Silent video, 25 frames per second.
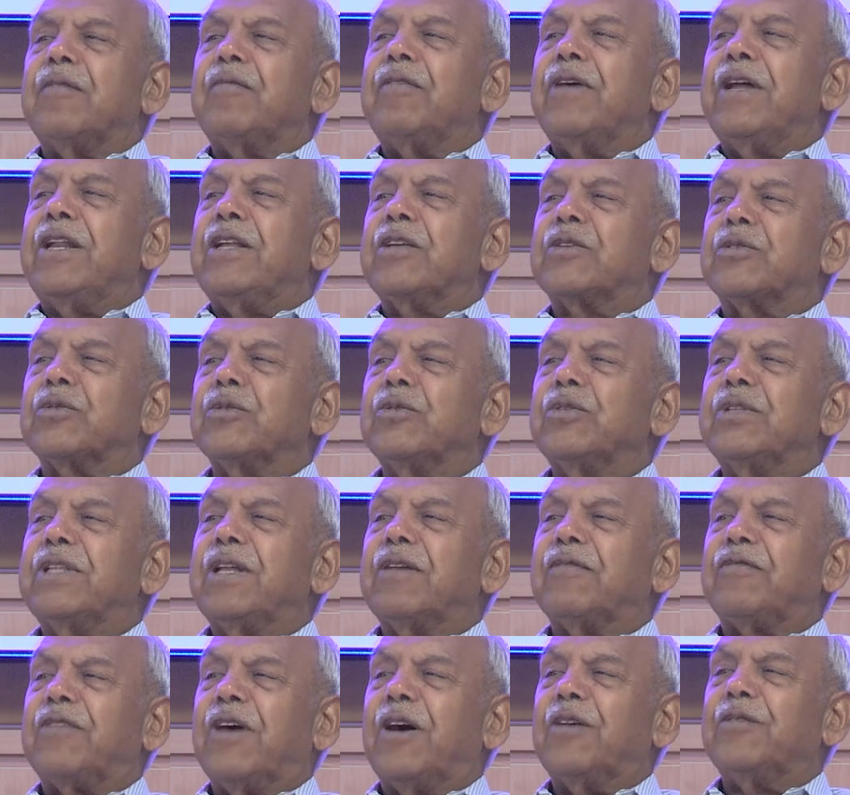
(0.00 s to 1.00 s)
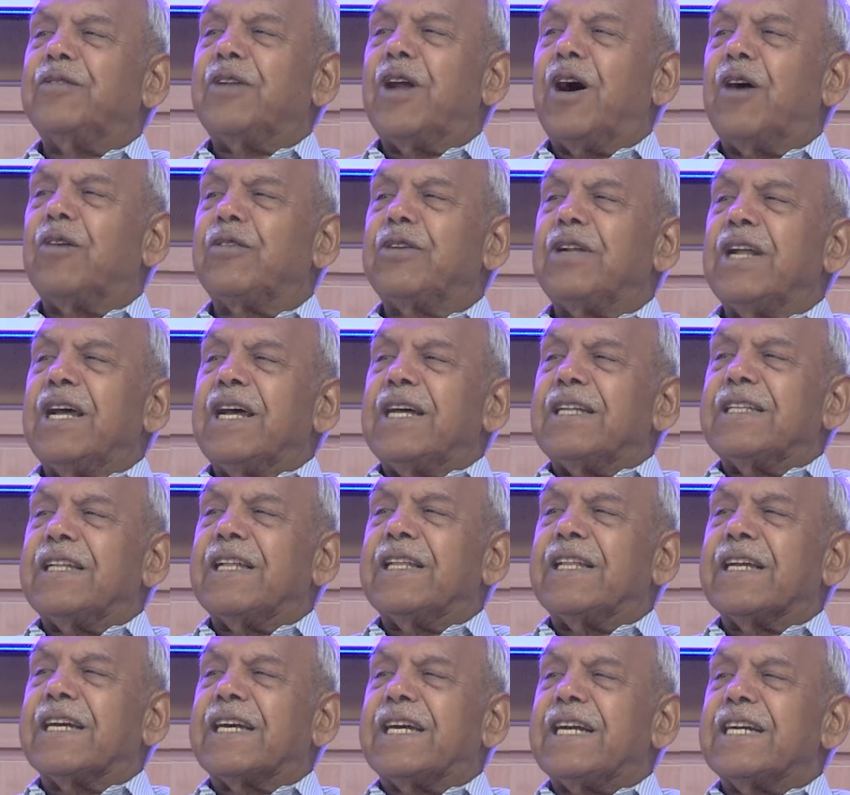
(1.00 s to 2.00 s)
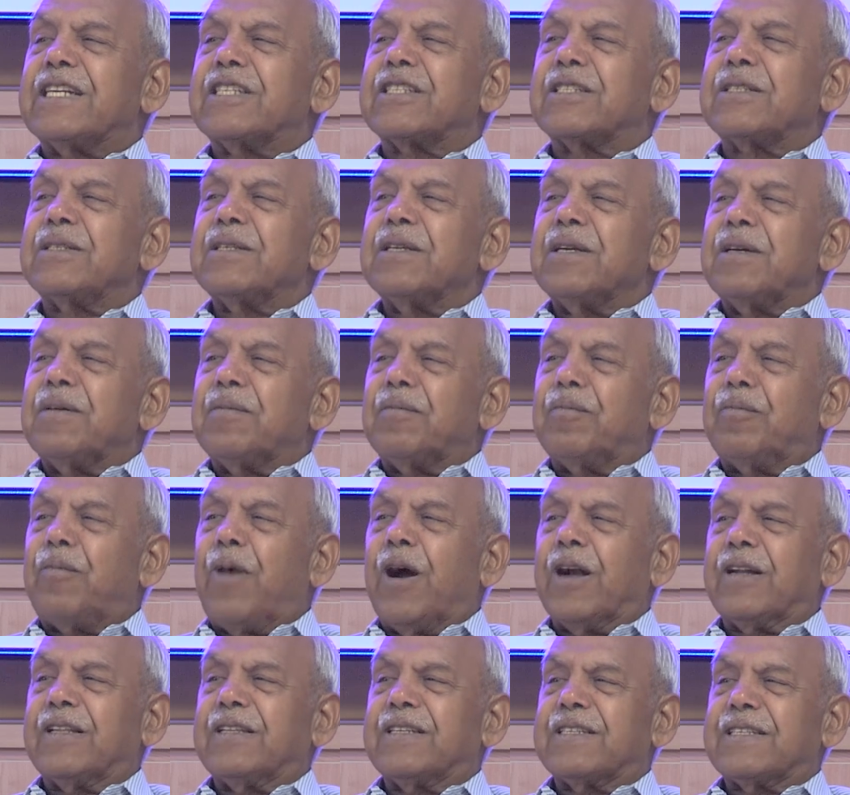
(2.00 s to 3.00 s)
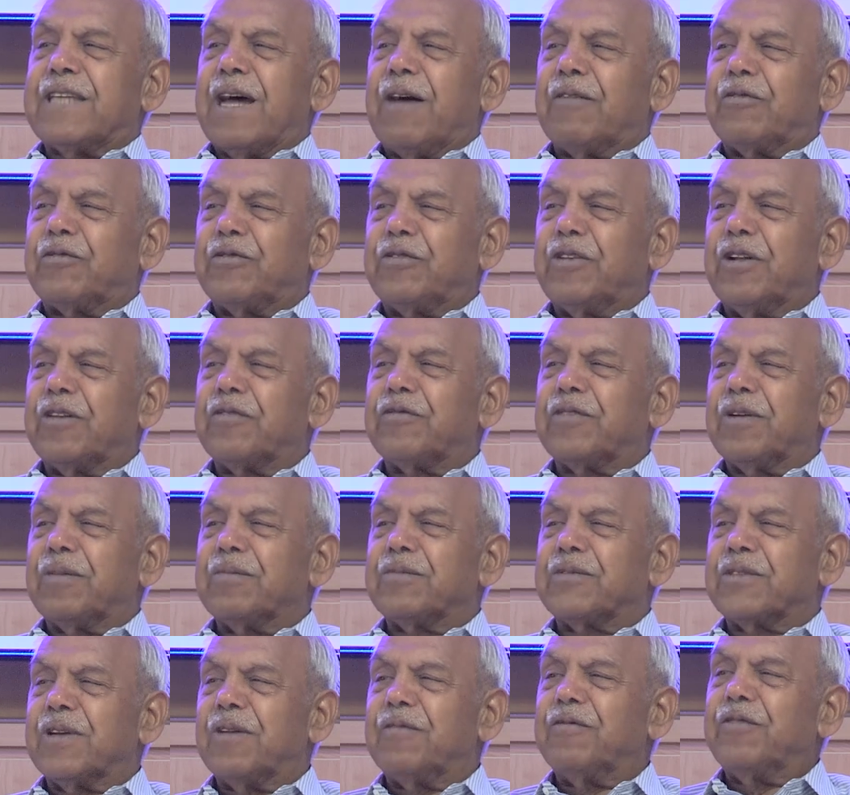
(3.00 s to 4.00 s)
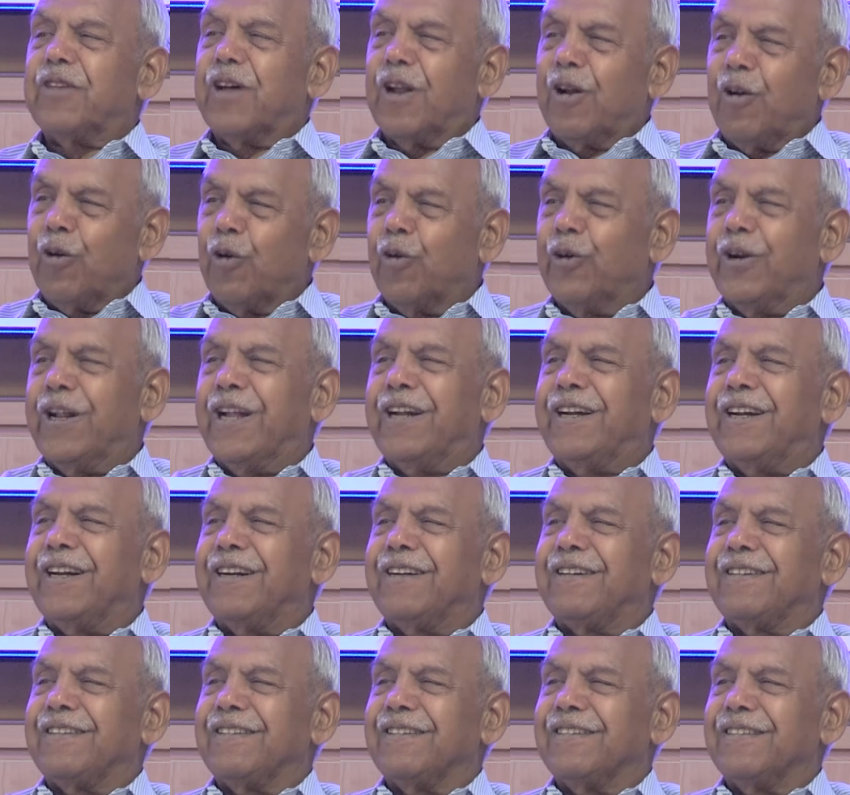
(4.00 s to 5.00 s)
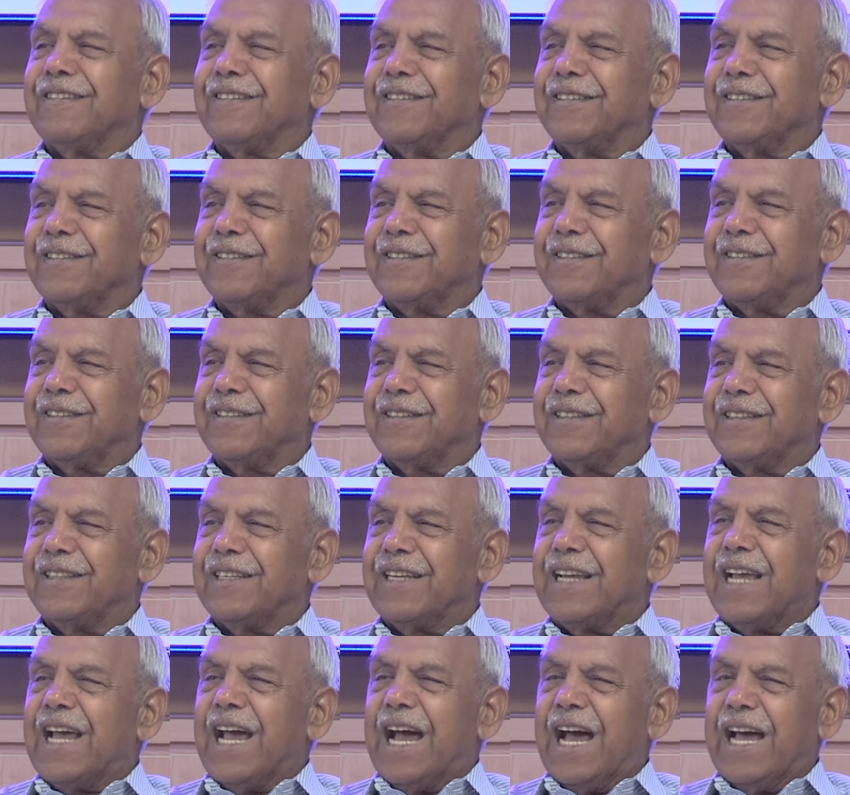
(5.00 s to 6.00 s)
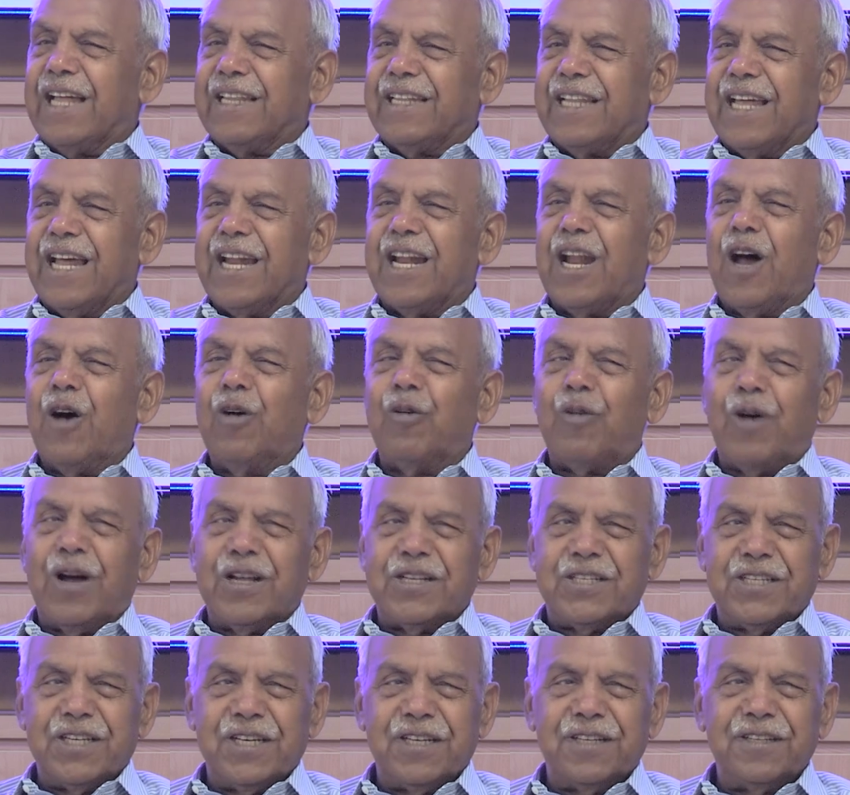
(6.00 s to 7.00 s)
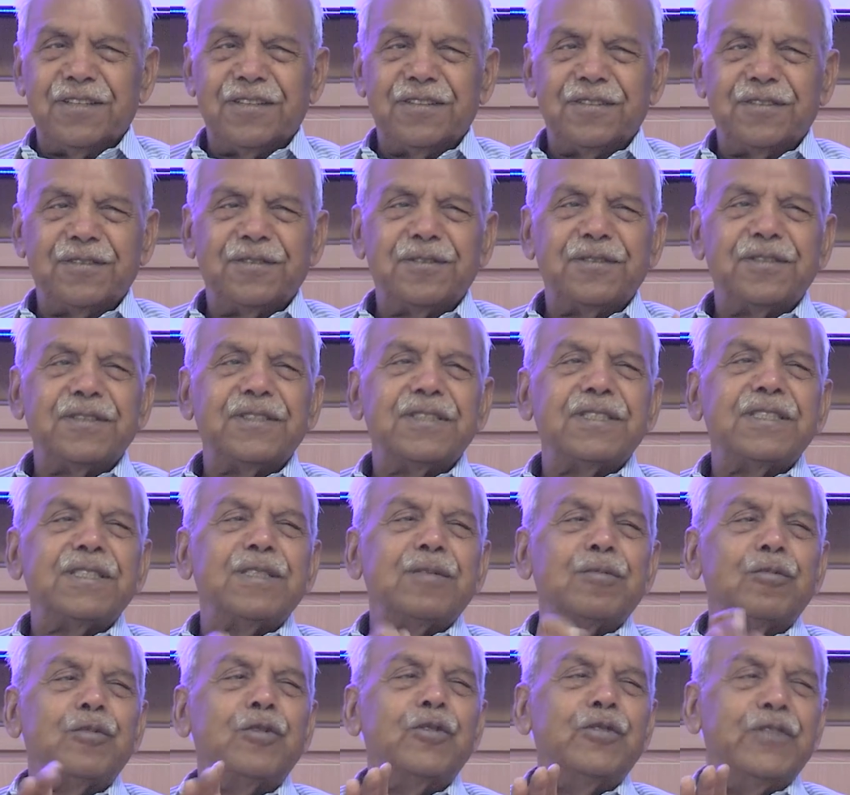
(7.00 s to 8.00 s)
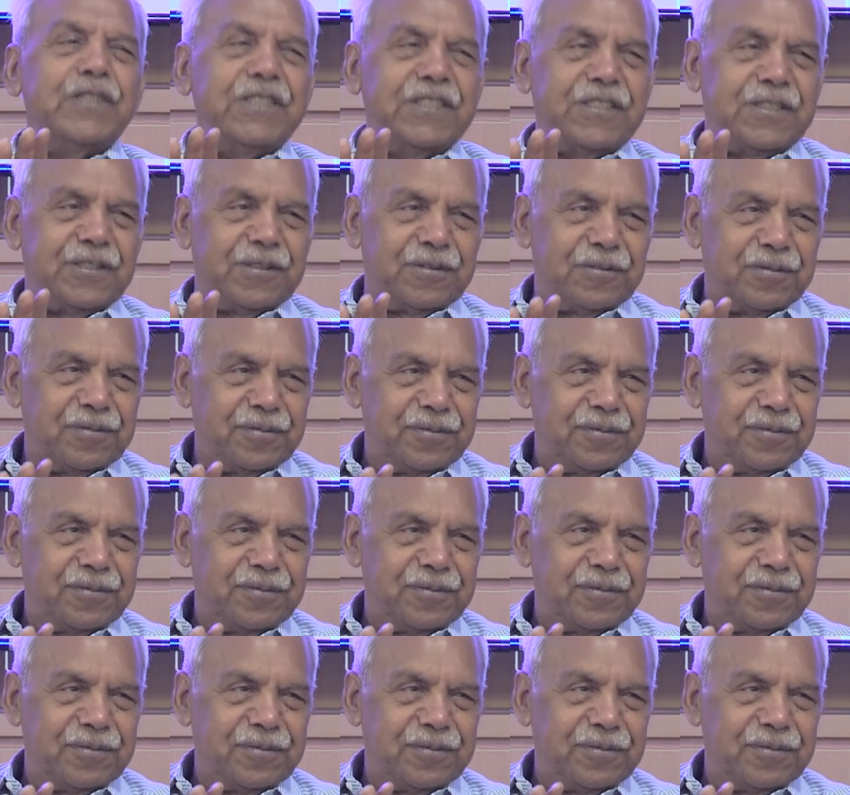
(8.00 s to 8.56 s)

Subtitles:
Very soon they found out that the kids bought the software from somewhere, loaded it, and they are now watching movies